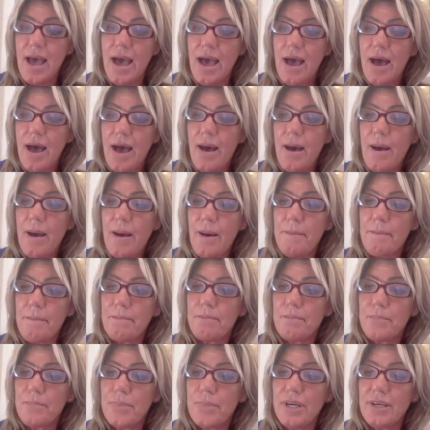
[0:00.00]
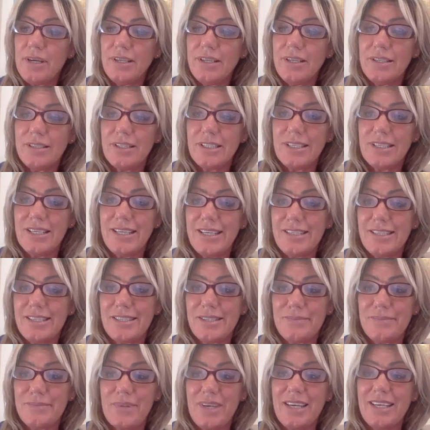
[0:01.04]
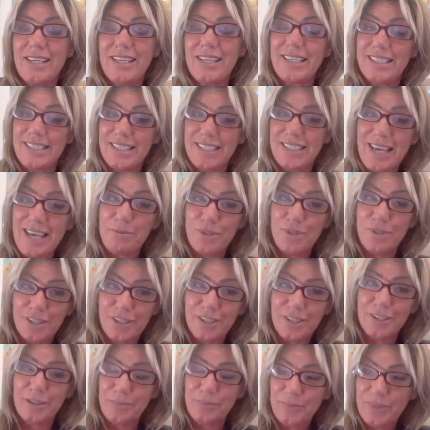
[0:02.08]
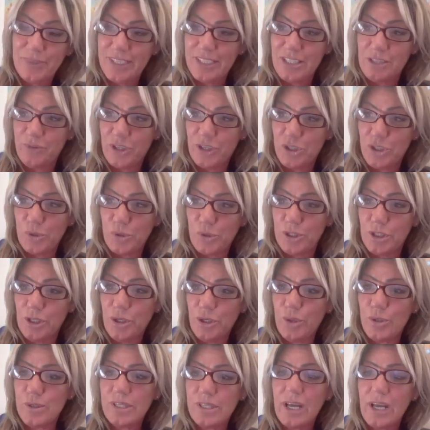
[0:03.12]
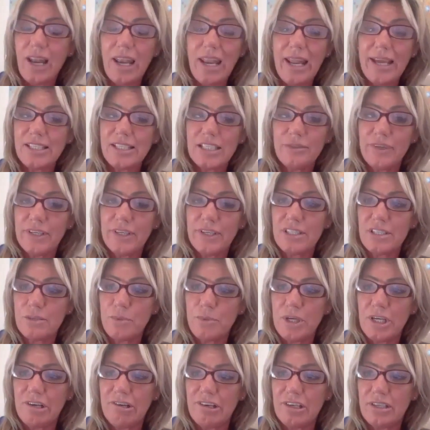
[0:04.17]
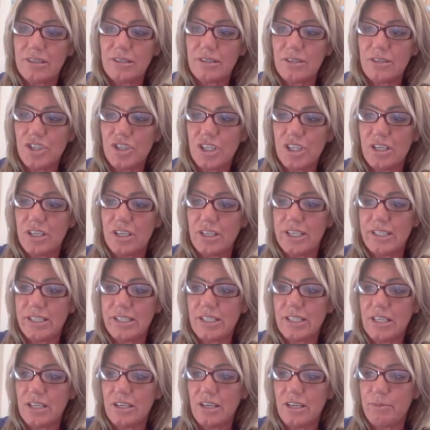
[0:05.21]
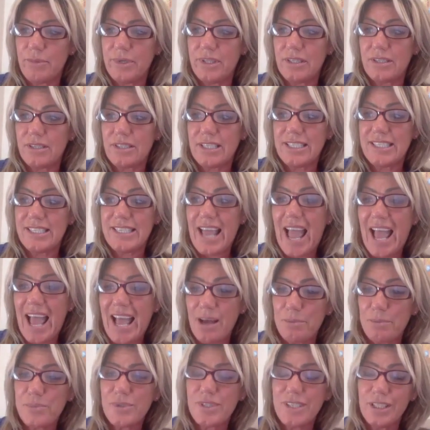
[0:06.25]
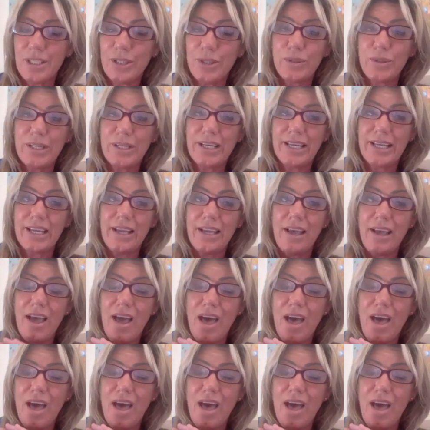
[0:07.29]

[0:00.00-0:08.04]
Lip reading: Bernard is an exceptional individual whose collective experience and journey determines he's absolutely,